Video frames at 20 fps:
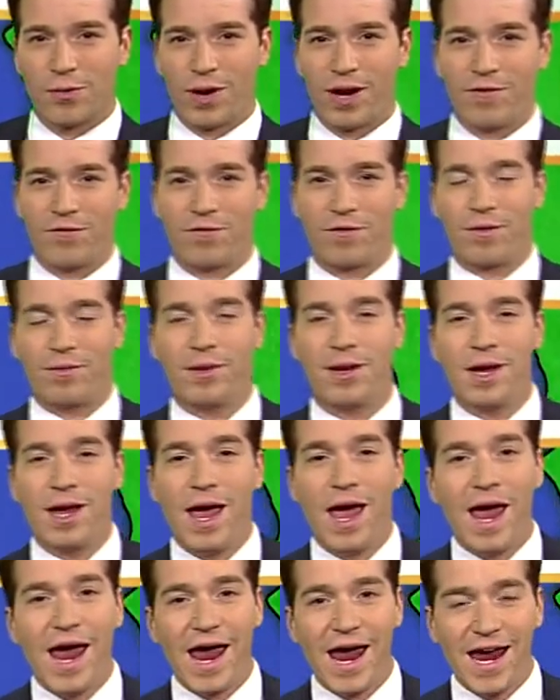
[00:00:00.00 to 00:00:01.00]
away from
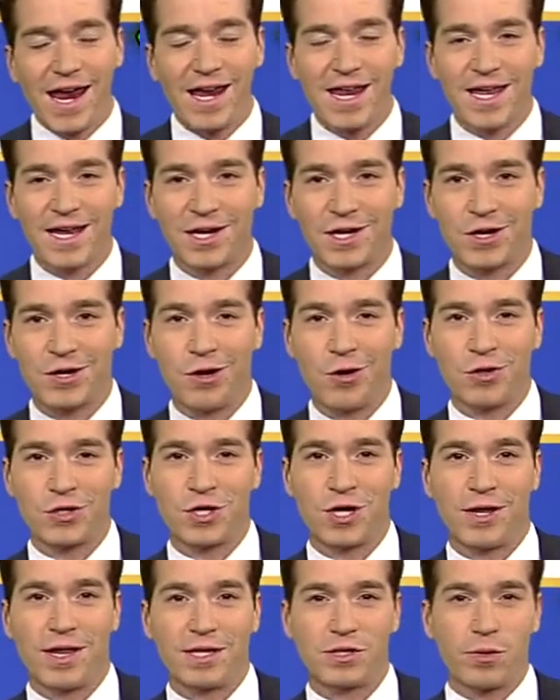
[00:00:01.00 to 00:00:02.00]
80 in
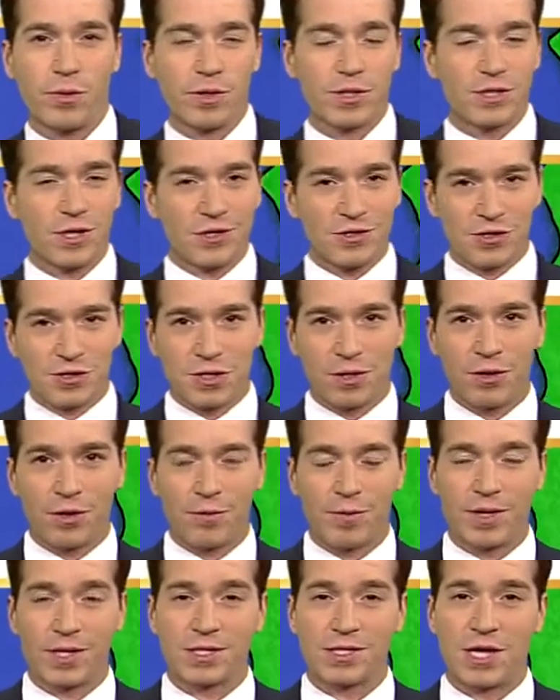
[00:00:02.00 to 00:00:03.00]
Kenosha. That's where we saw just a
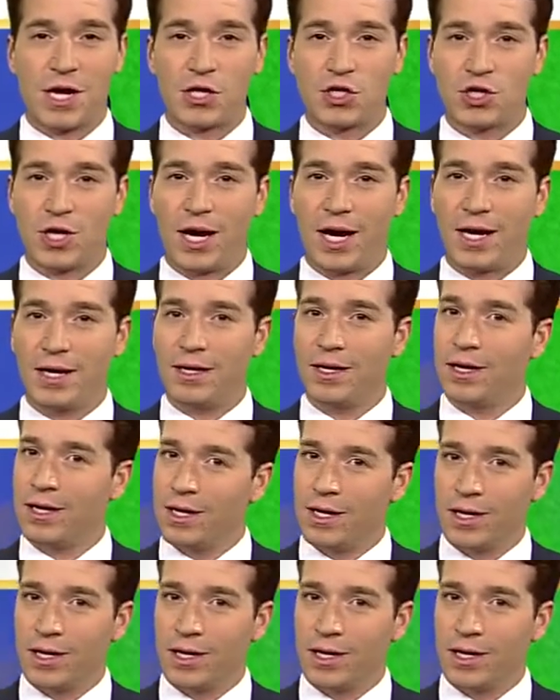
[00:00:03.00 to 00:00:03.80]
little bit of sunshine.